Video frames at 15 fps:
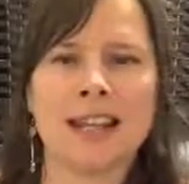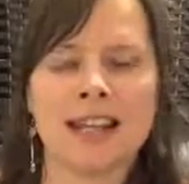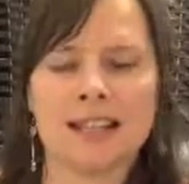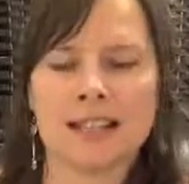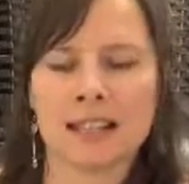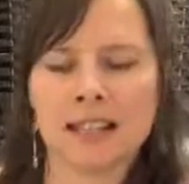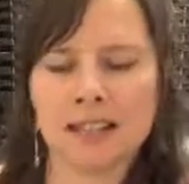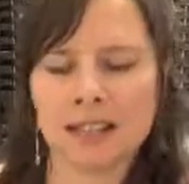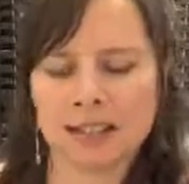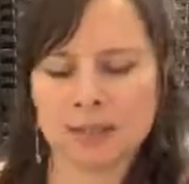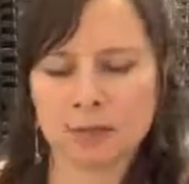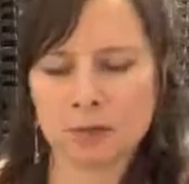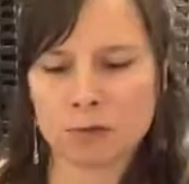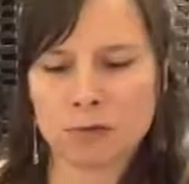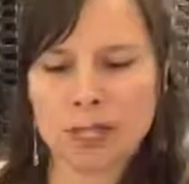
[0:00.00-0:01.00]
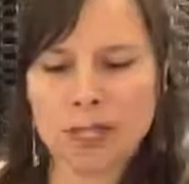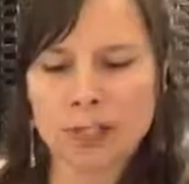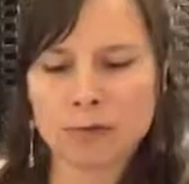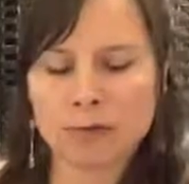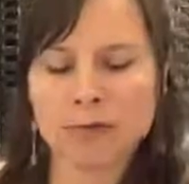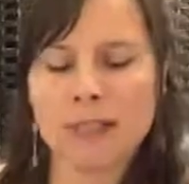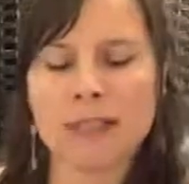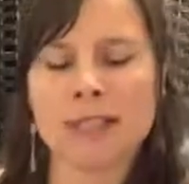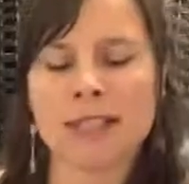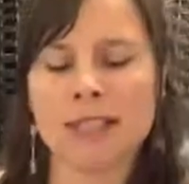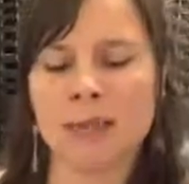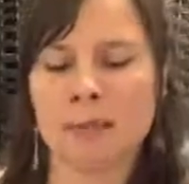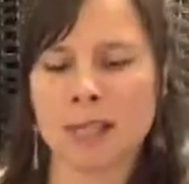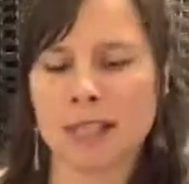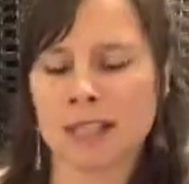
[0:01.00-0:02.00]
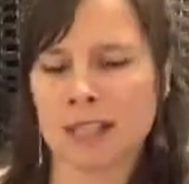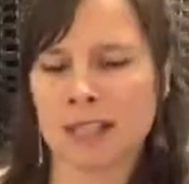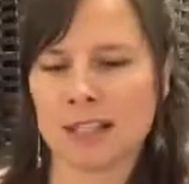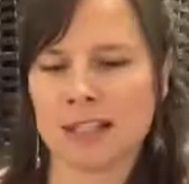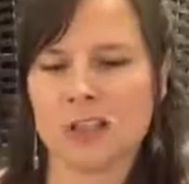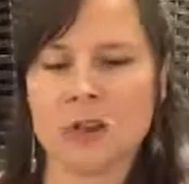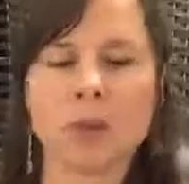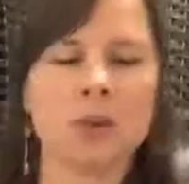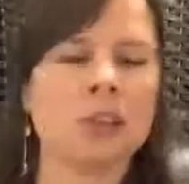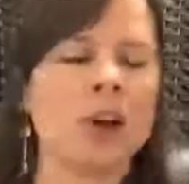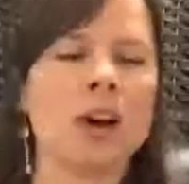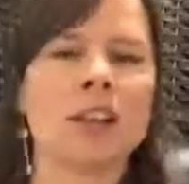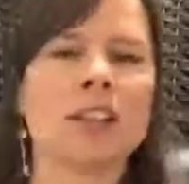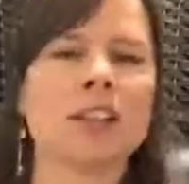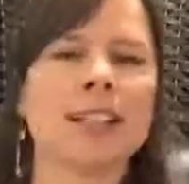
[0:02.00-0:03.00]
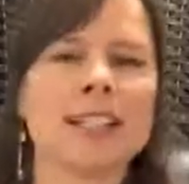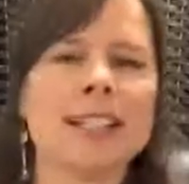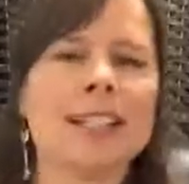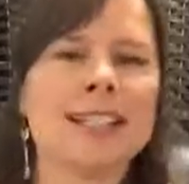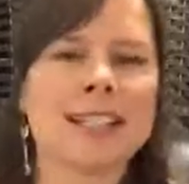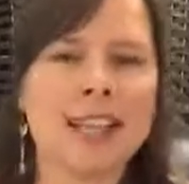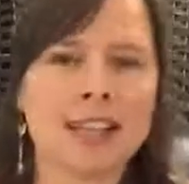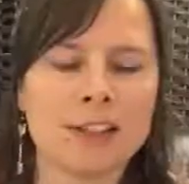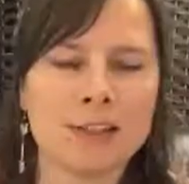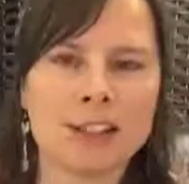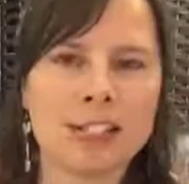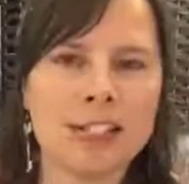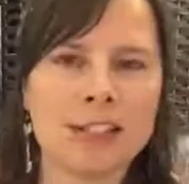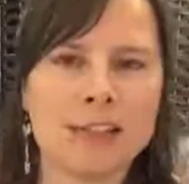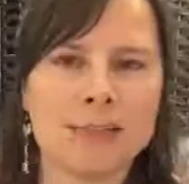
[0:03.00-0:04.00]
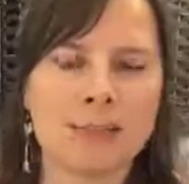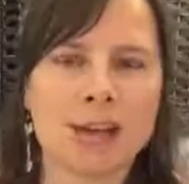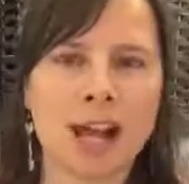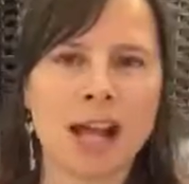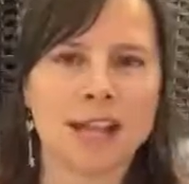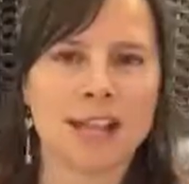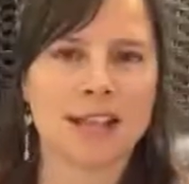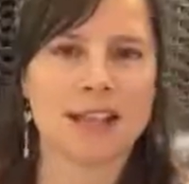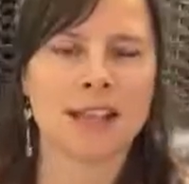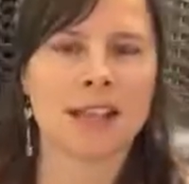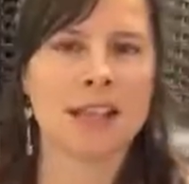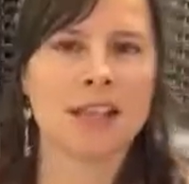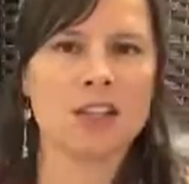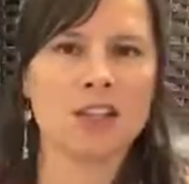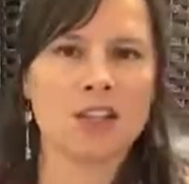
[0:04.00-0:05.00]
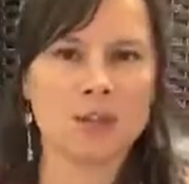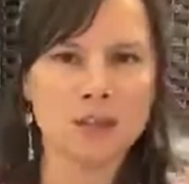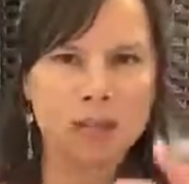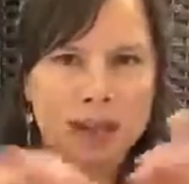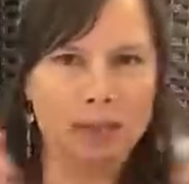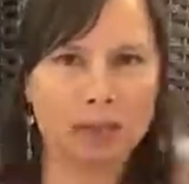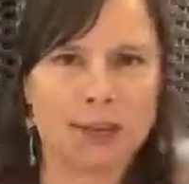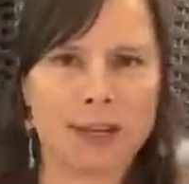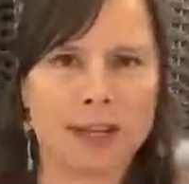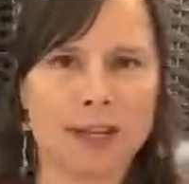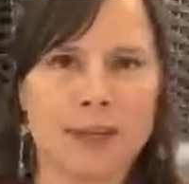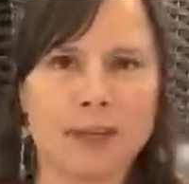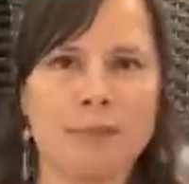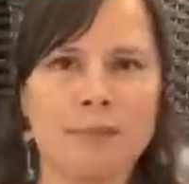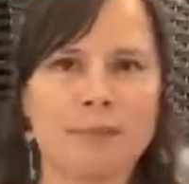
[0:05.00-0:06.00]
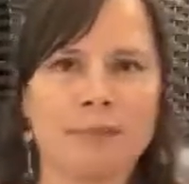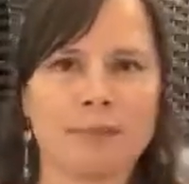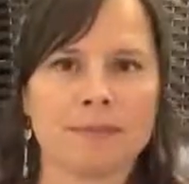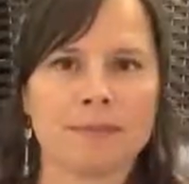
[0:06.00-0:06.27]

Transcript: It really feels to me that it's no longer in integrity for us to separate them.